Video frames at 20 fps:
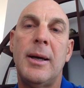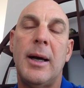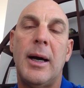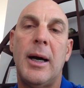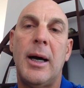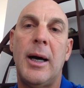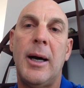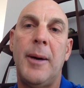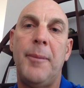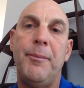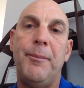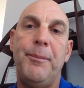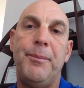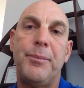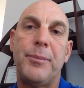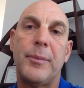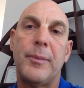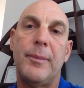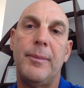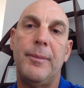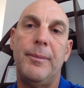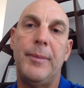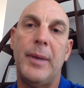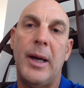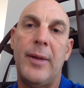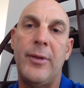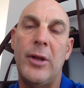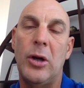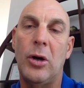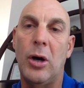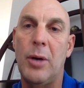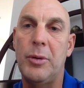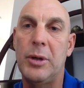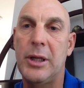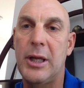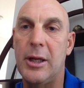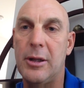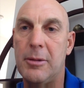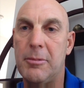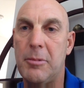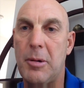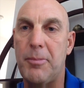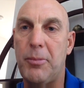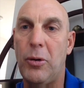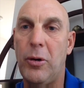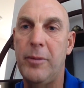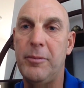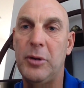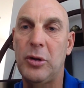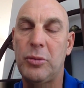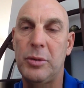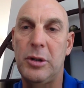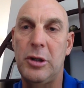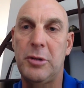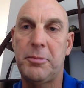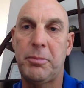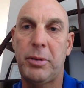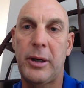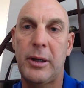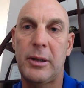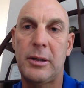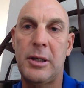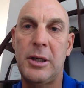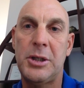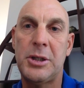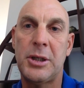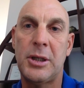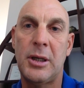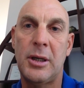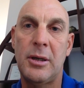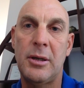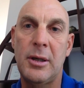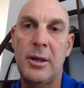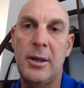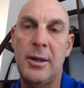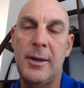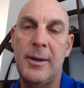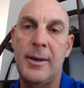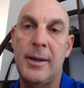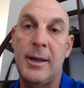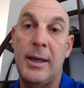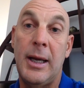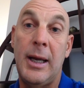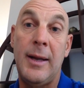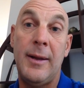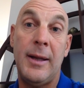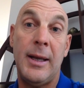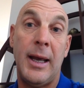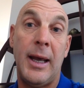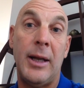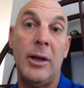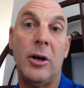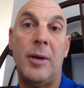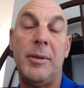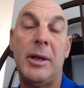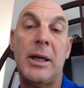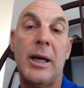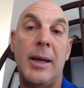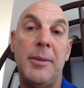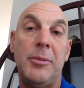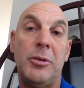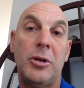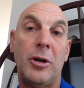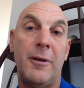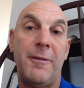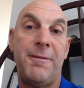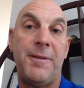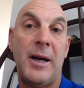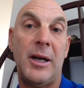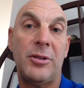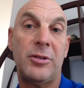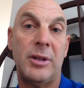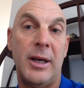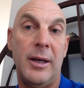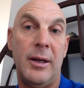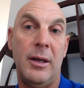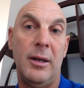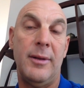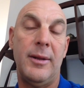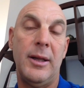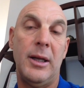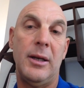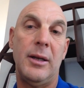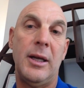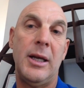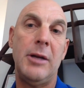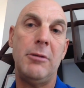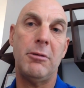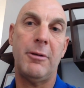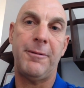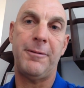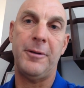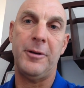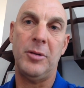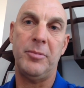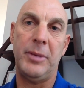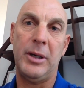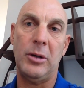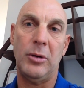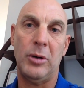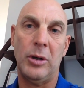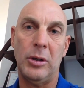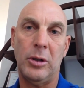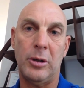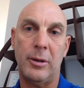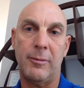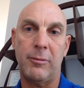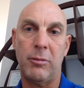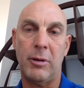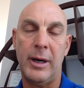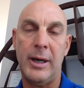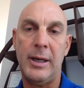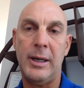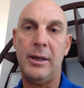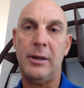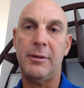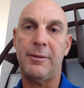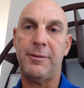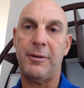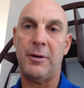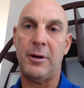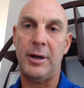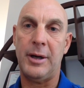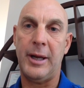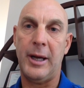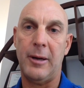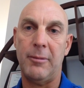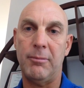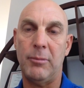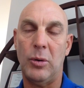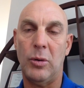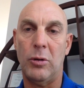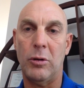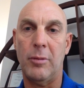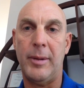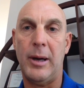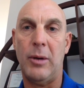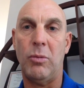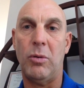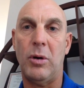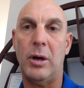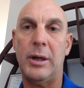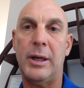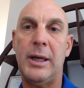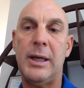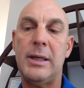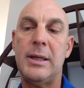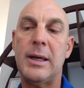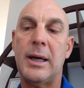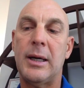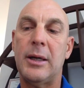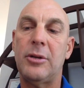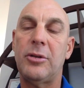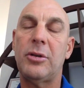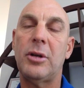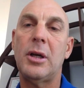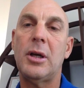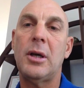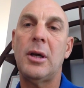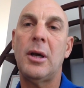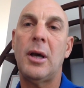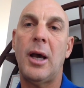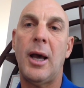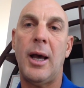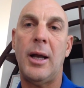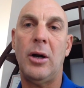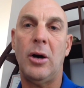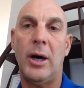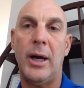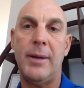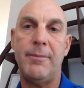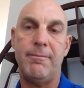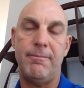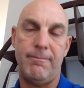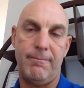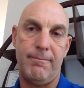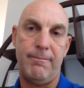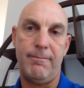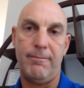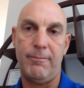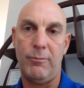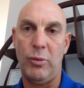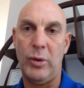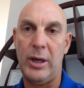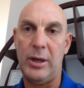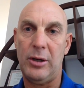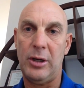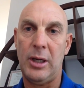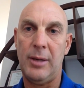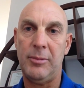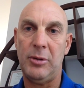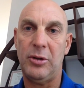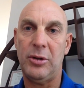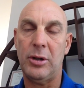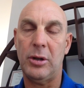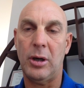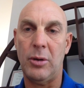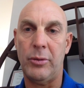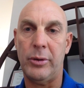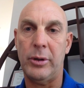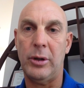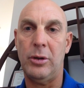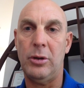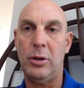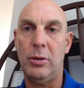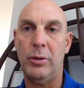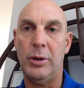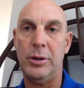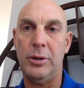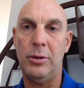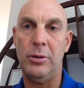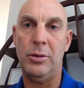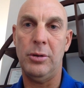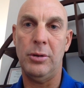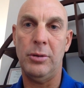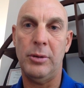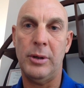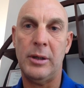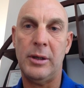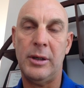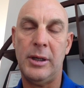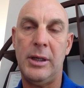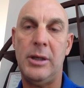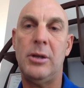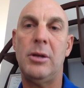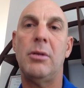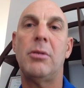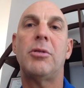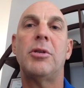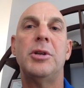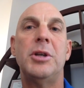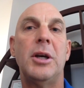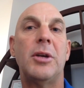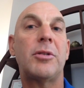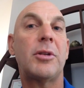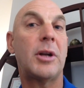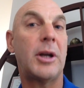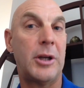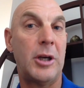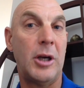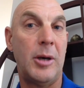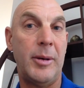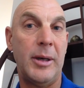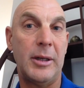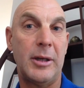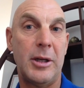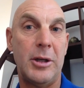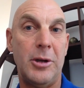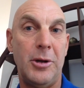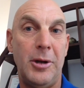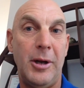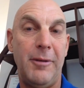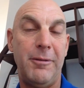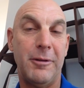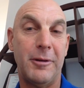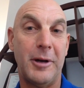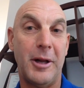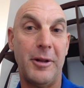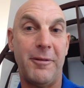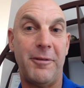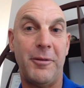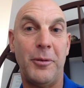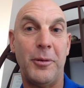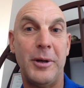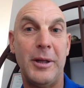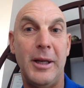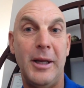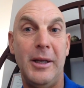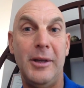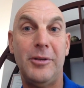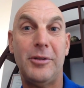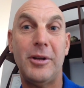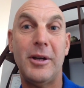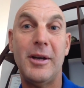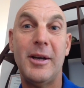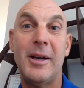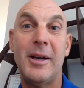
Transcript: um, and then I would get them appointments with this practitioner. In the end, I became so fascinated that he referred me to a lot of reading to find out more about what he does, and I went to him and said, I want to do what you do. And he suggested I go back to uni for another four years